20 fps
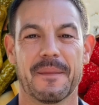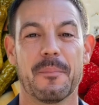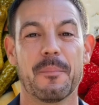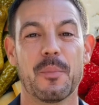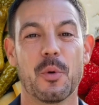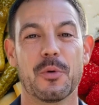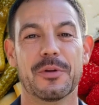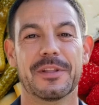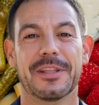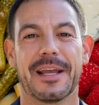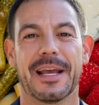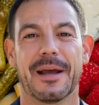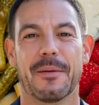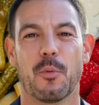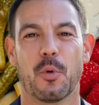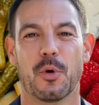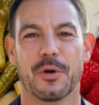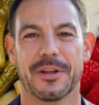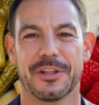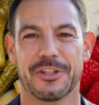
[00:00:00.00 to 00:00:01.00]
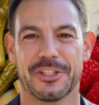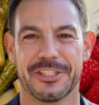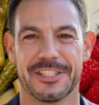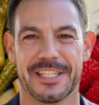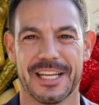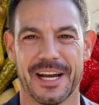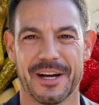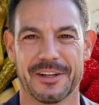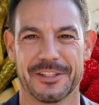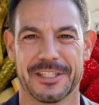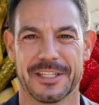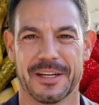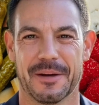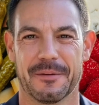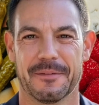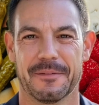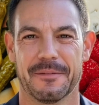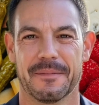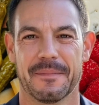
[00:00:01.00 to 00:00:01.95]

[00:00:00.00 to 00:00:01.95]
Bones need more than just calcium.